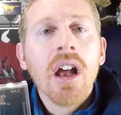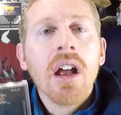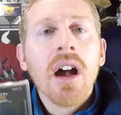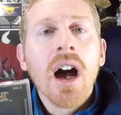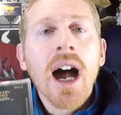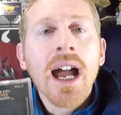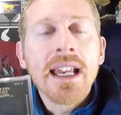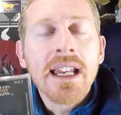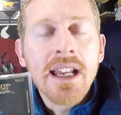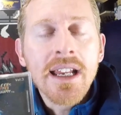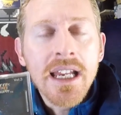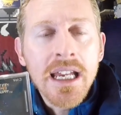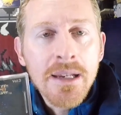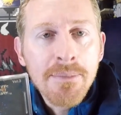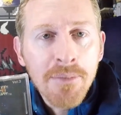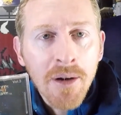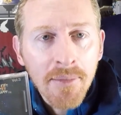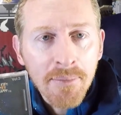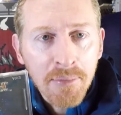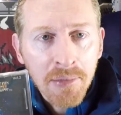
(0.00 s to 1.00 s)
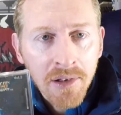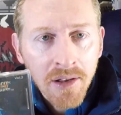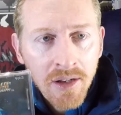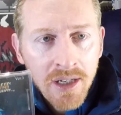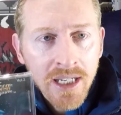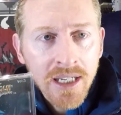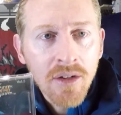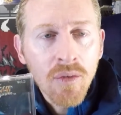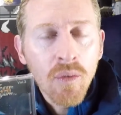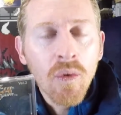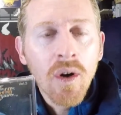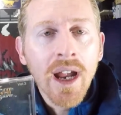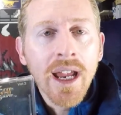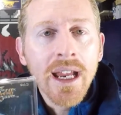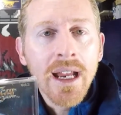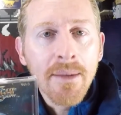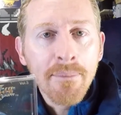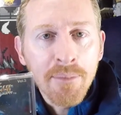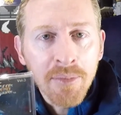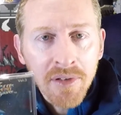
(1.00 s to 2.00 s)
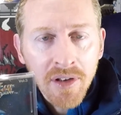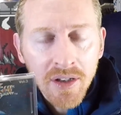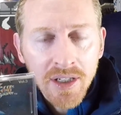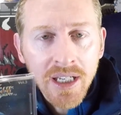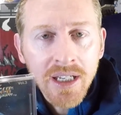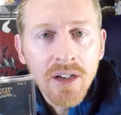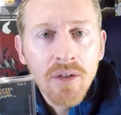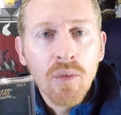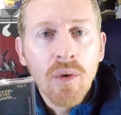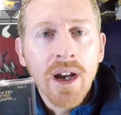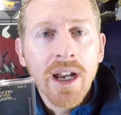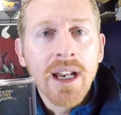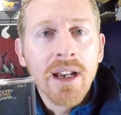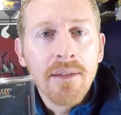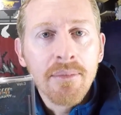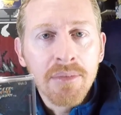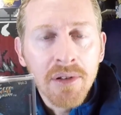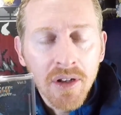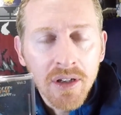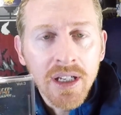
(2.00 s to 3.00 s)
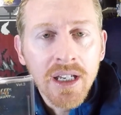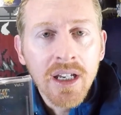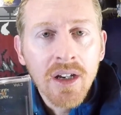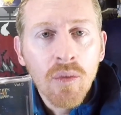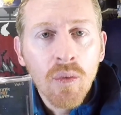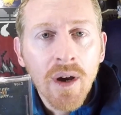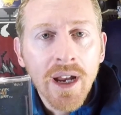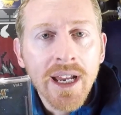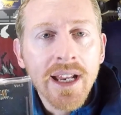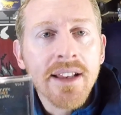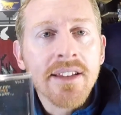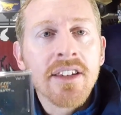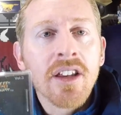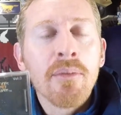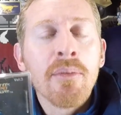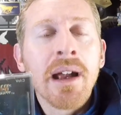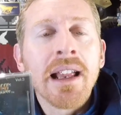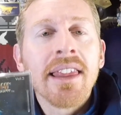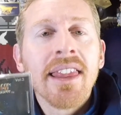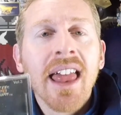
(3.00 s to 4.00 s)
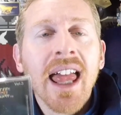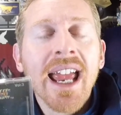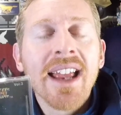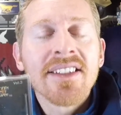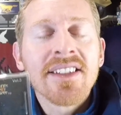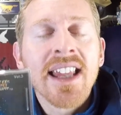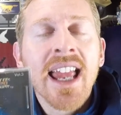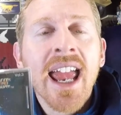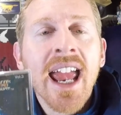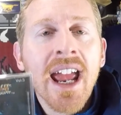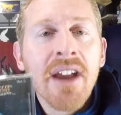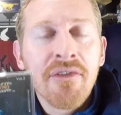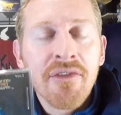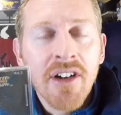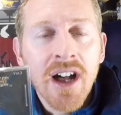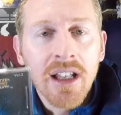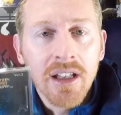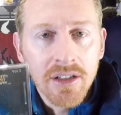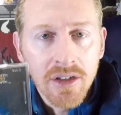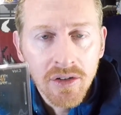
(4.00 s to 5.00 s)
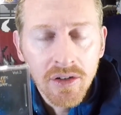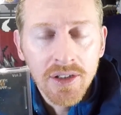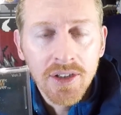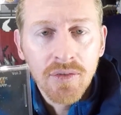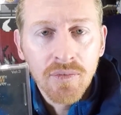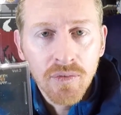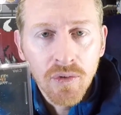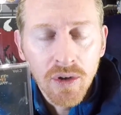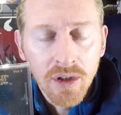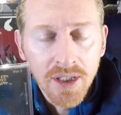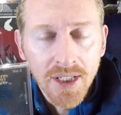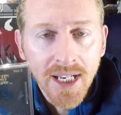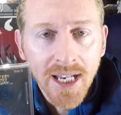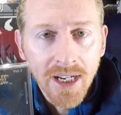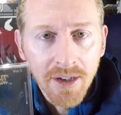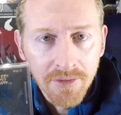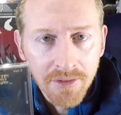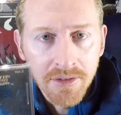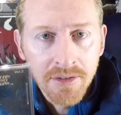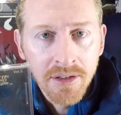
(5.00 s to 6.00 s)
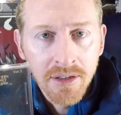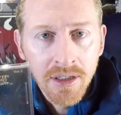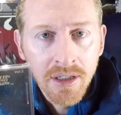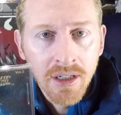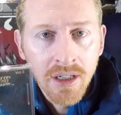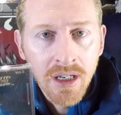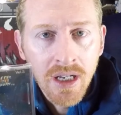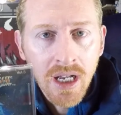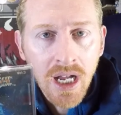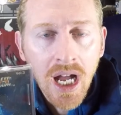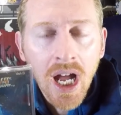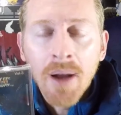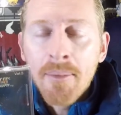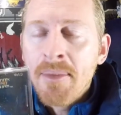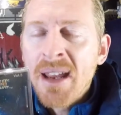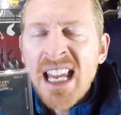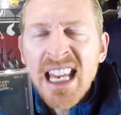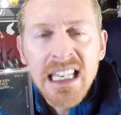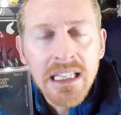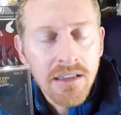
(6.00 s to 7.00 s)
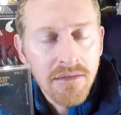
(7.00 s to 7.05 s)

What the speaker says: I can keep on plugging away and plugging away and plugging away until my last hair follicle has fallen out. I'm in.